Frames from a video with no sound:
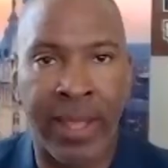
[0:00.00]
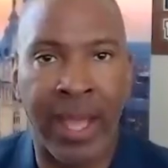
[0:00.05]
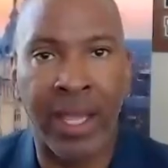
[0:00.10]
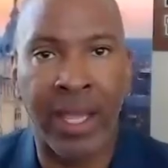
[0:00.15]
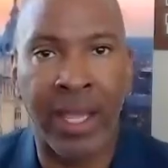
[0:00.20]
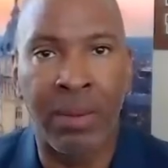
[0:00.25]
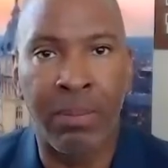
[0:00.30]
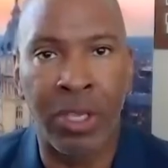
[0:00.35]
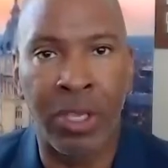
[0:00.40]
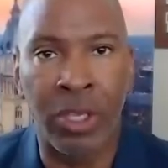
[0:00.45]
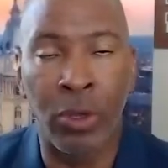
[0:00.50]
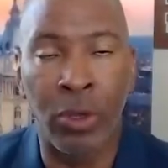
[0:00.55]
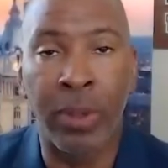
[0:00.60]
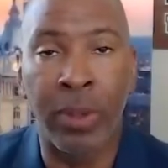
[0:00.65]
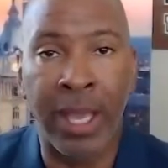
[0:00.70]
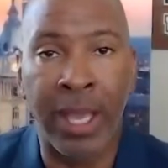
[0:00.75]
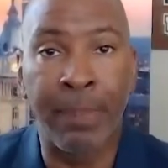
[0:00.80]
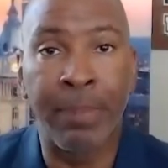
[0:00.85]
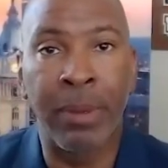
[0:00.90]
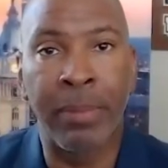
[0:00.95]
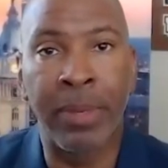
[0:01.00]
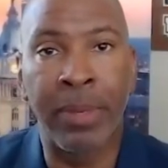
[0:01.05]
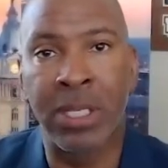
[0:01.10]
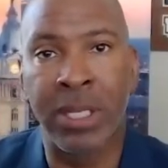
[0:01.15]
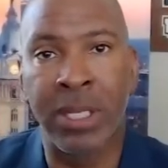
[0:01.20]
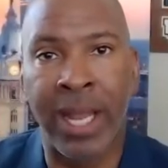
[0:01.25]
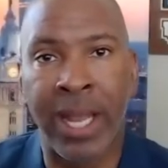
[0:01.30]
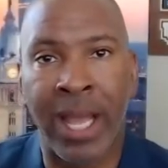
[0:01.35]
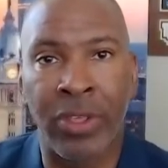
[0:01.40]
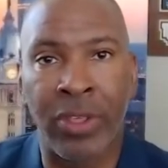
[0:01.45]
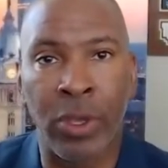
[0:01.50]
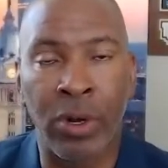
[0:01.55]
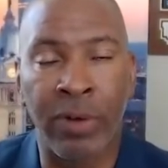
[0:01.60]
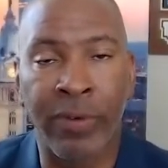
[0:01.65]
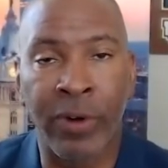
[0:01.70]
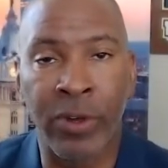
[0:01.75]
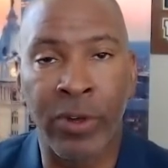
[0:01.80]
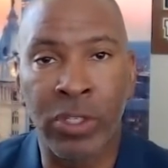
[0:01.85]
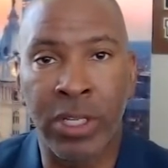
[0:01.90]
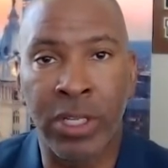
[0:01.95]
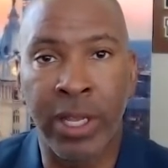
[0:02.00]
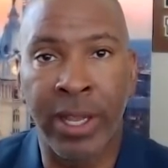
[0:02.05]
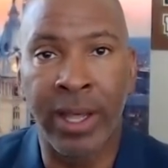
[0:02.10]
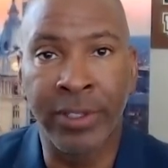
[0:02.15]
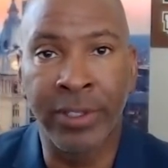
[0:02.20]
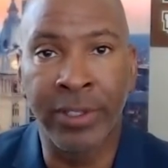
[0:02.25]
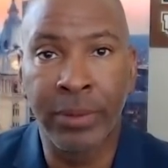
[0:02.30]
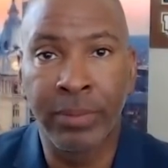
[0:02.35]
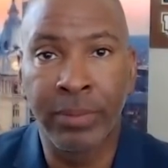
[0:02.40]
can be implemented at the university level?